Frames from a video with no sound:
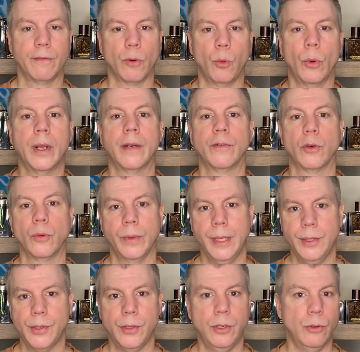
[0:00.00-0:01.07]
If for whatever
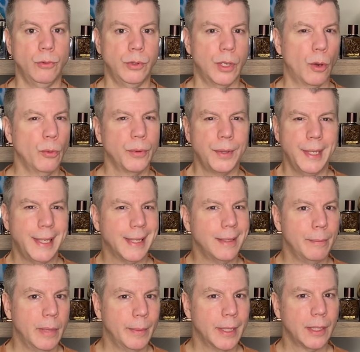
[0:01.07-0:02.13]
reason you don't think
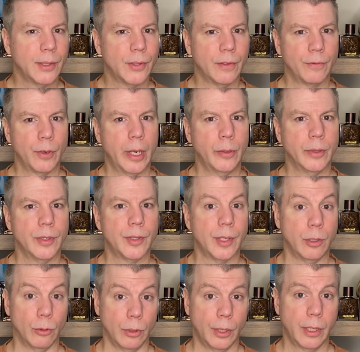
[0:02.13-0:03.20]
it mimics the fragrance
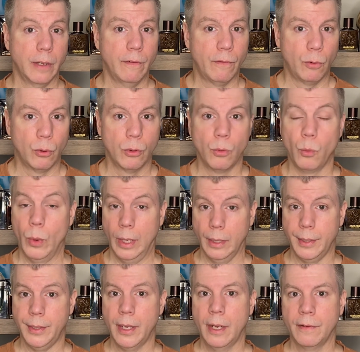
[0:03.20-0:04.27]
that you're looking for
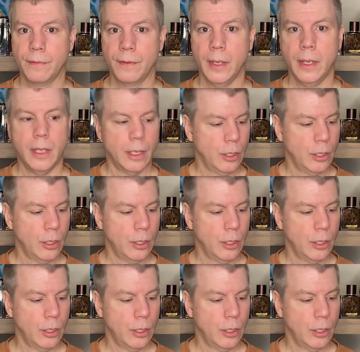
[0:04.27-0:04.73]
well enough,